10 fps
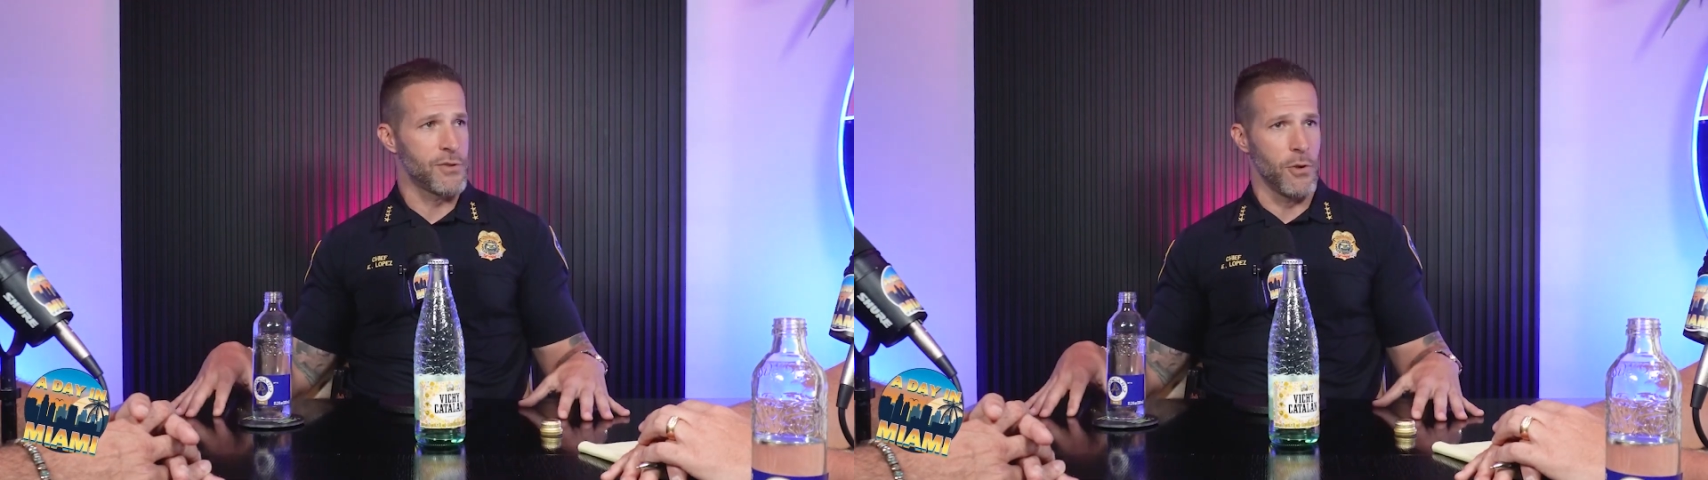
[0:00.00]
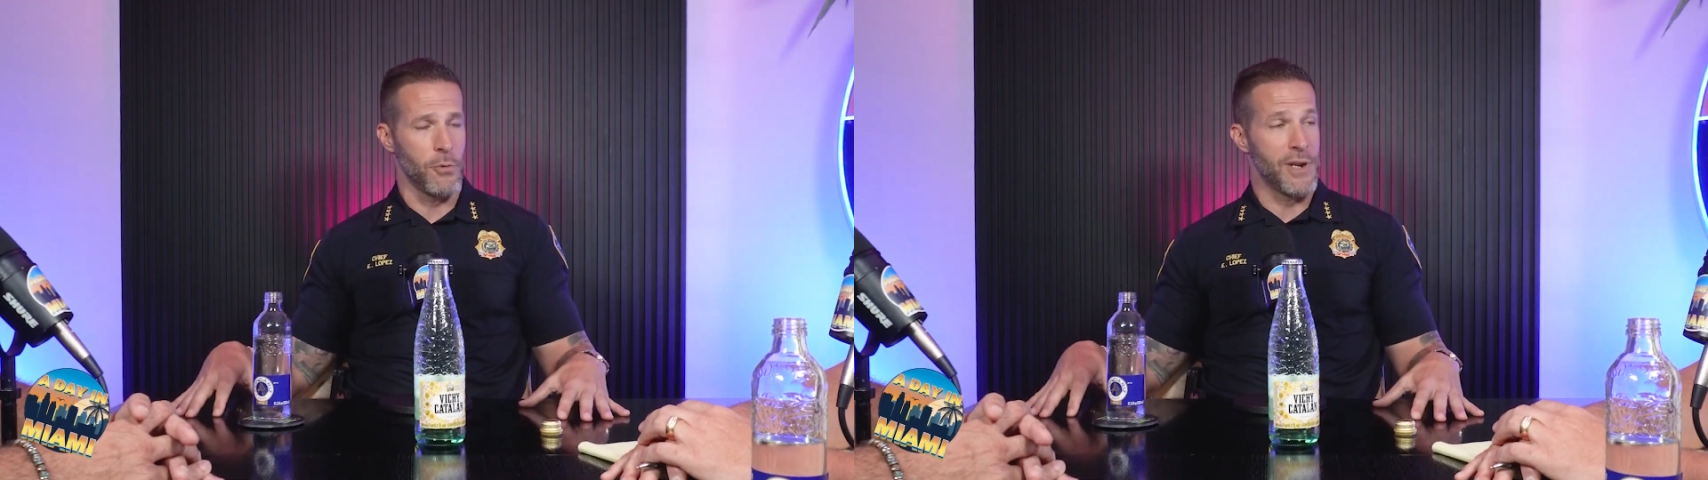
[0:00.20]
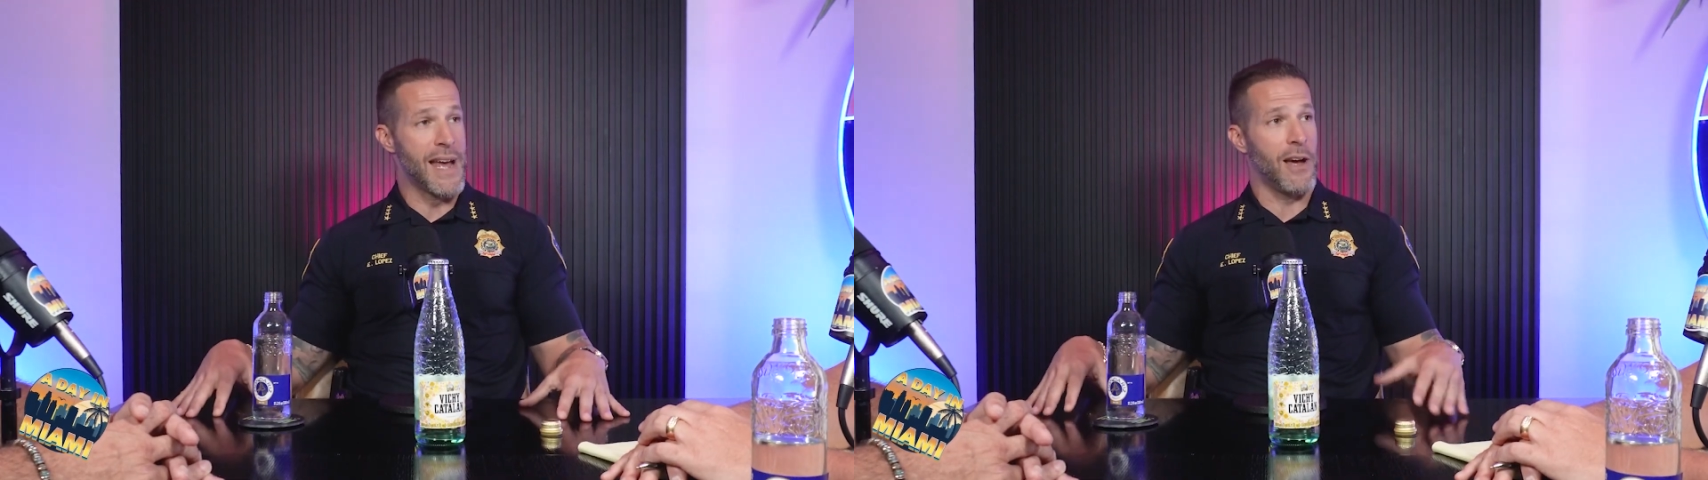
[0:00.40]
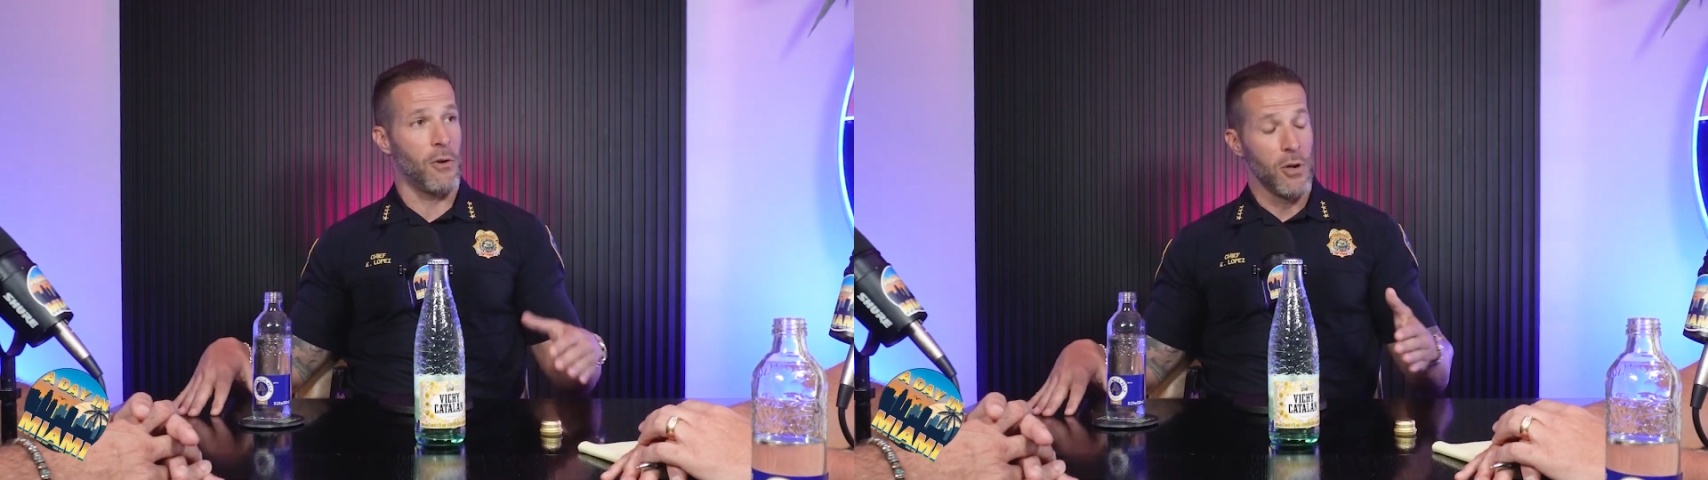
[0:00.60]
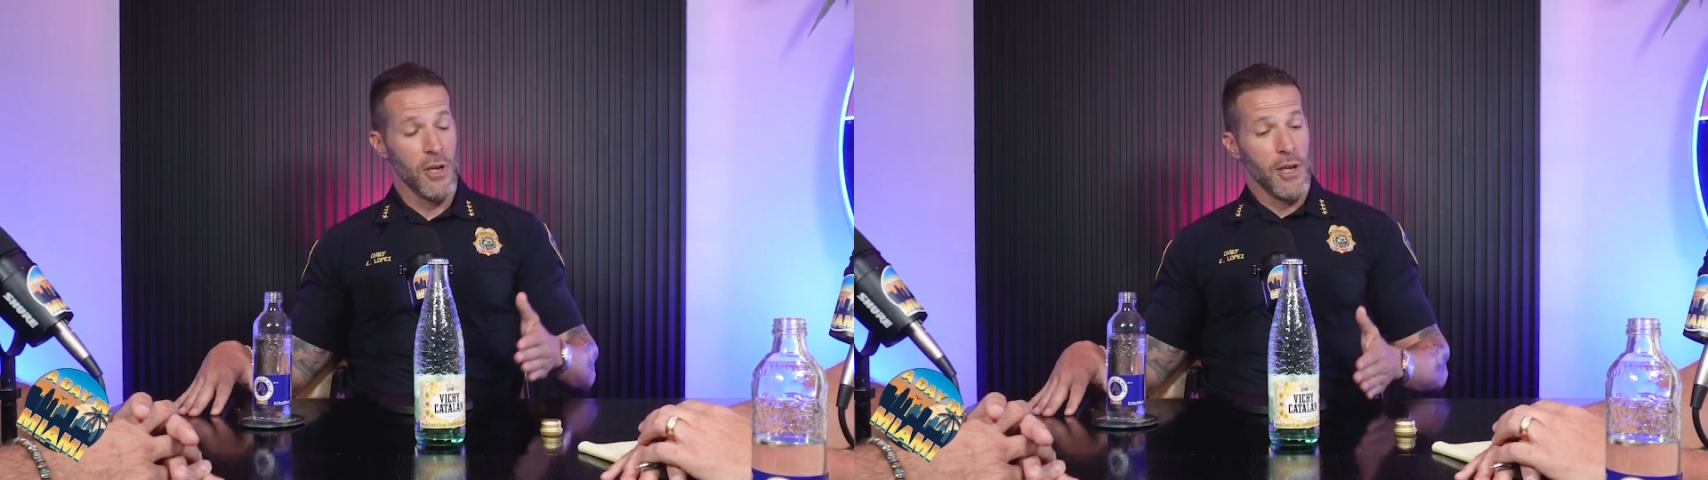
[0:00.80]
So
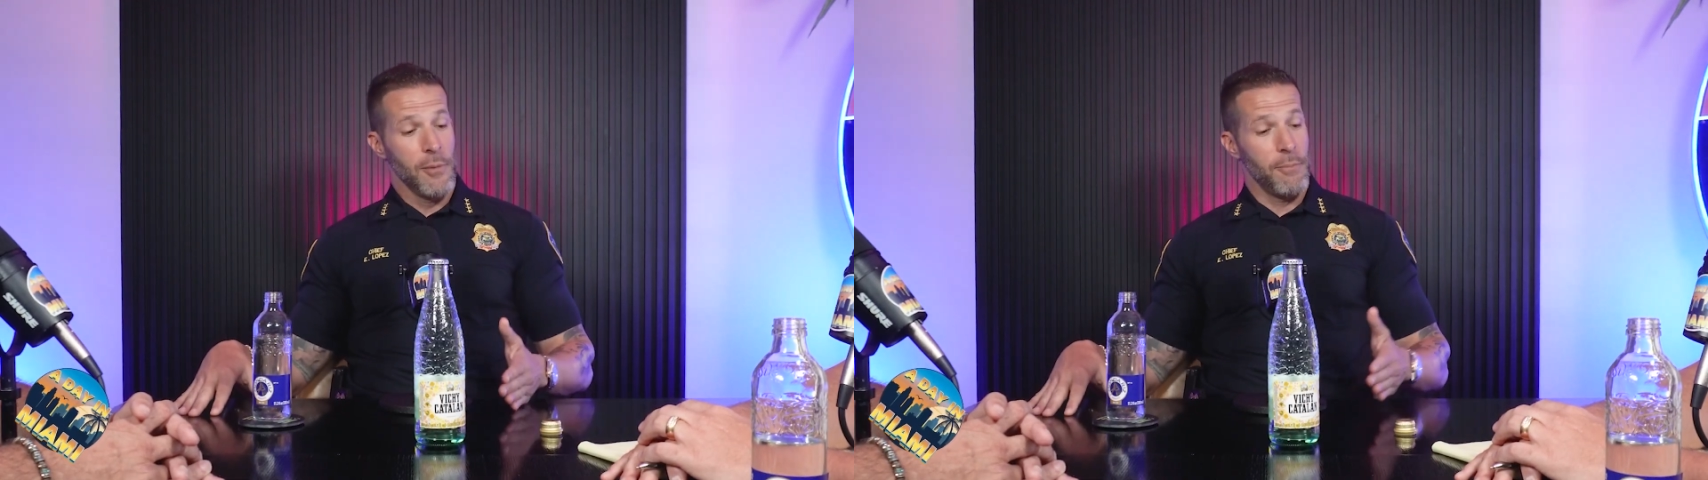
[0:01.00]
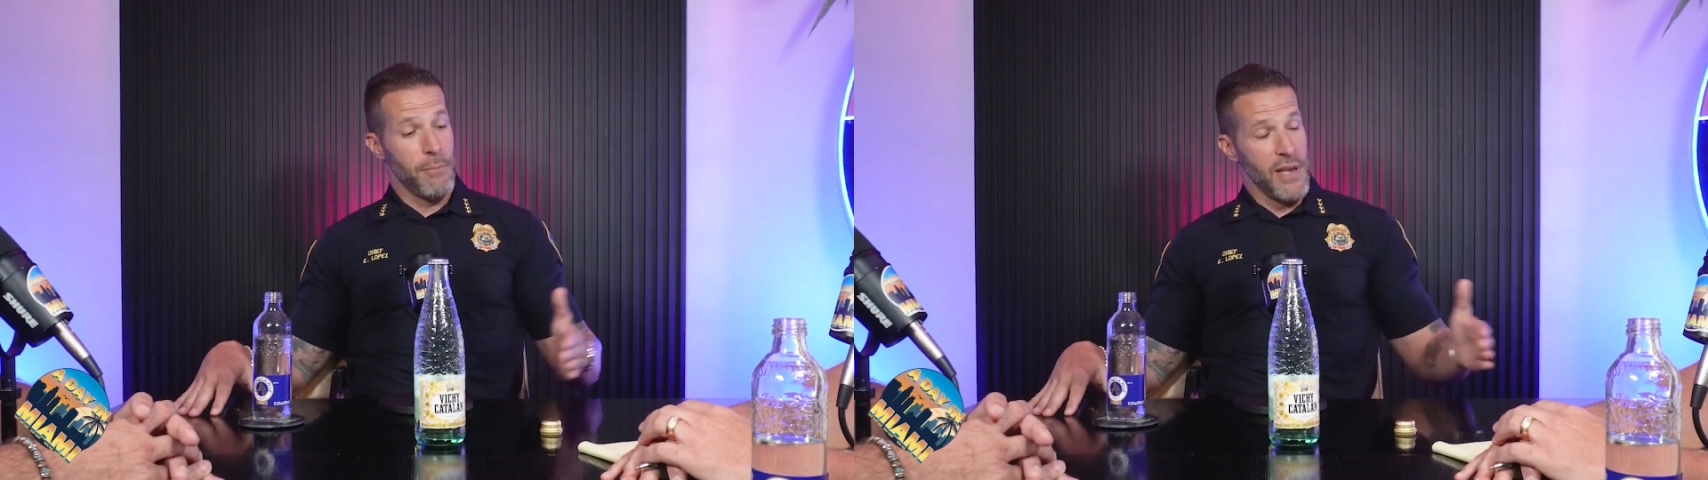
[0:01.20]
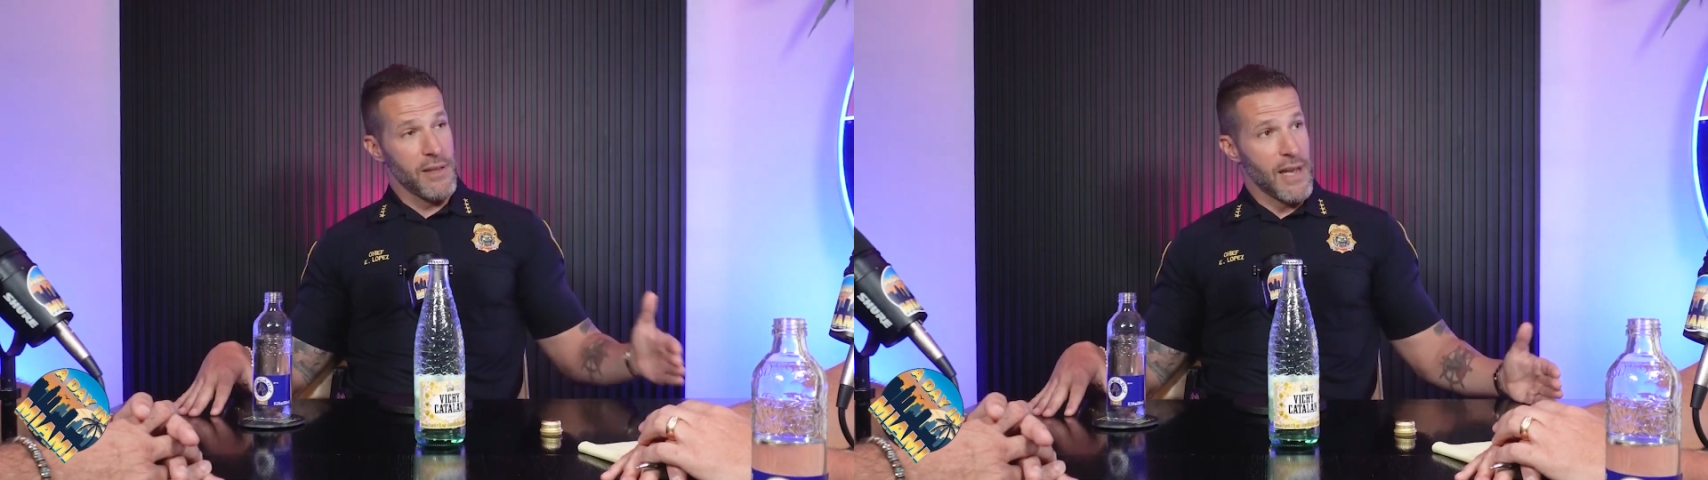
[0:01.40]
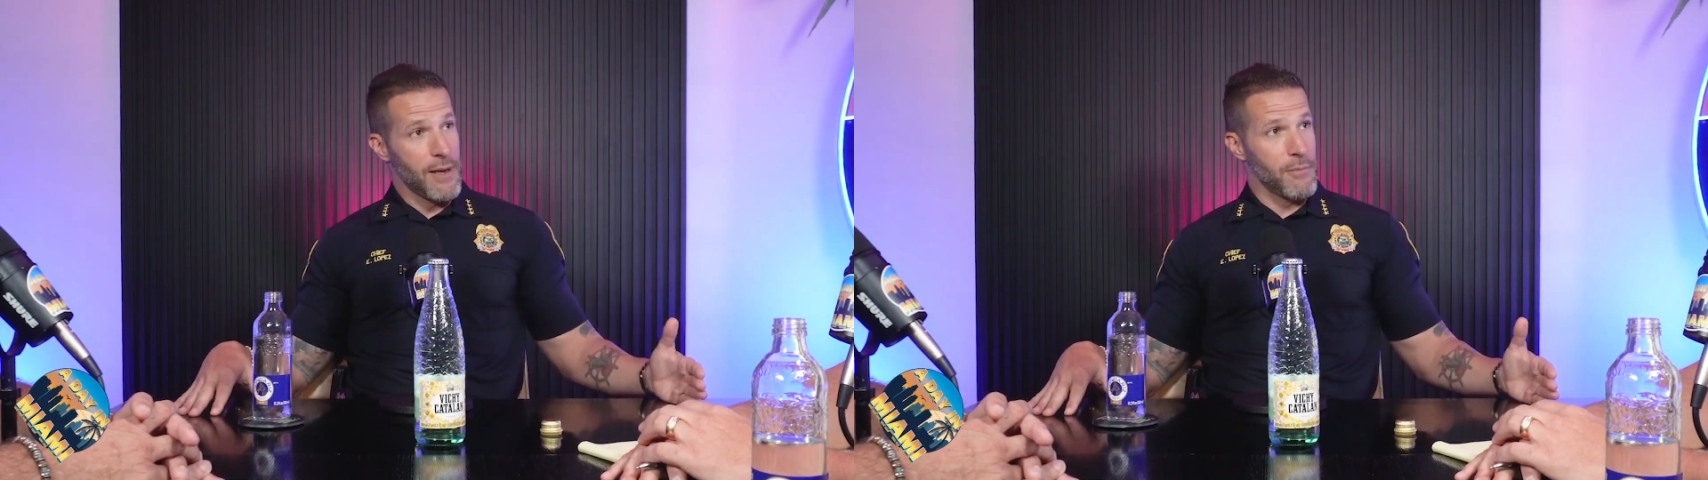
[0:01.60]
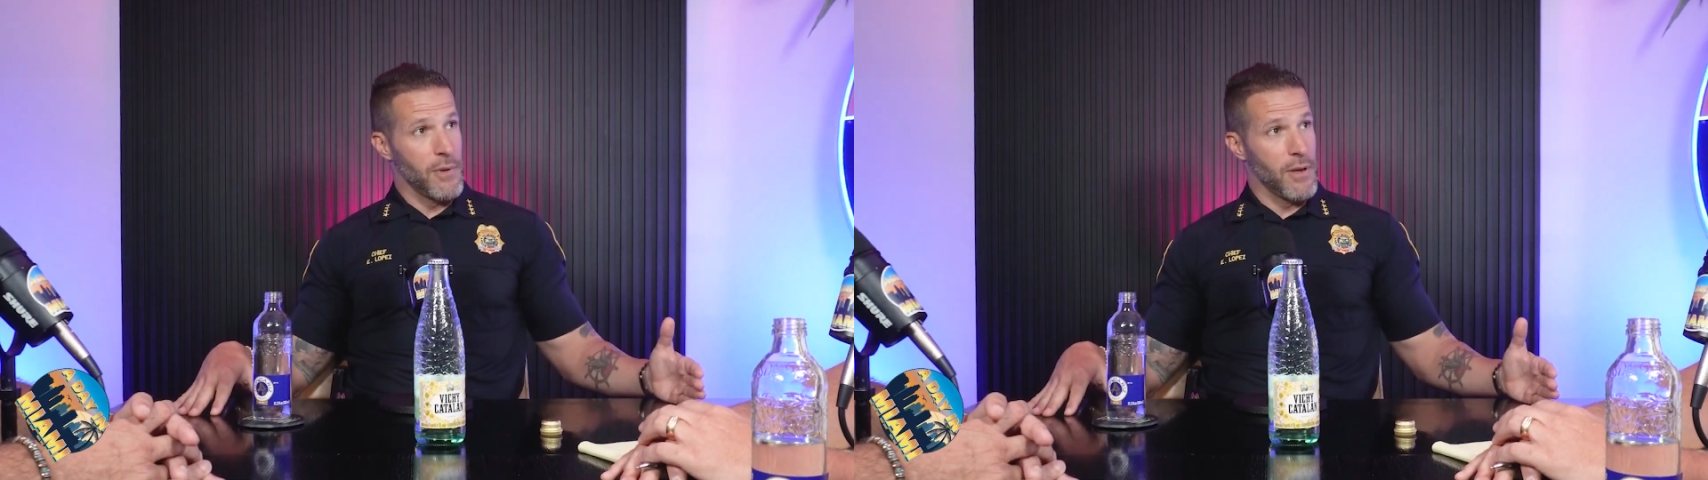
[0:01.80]
now, being that